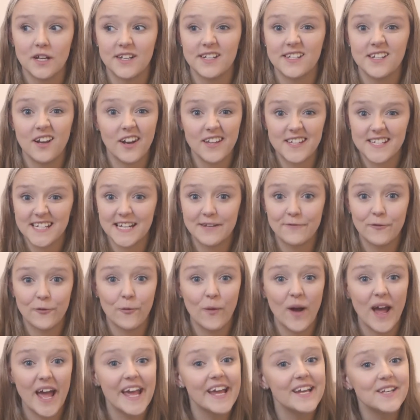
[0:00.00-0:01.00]
I decided to live
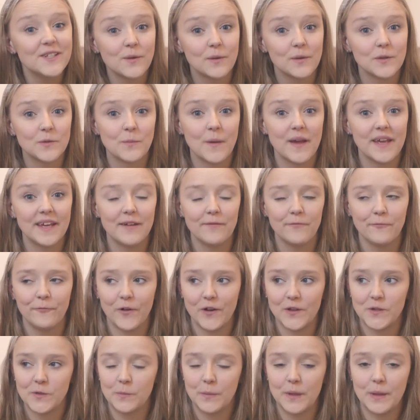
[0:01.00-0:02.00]
away, so I was making
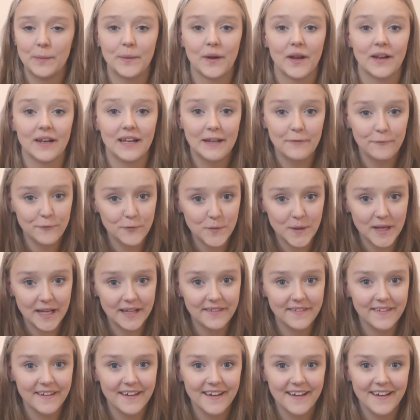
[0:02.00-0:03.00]
friends with people I lived
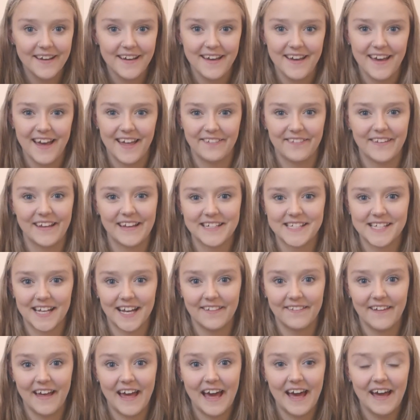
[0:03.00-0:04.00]
with and things
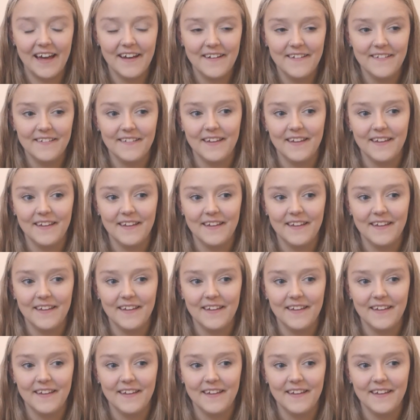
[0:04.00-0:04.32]
like that.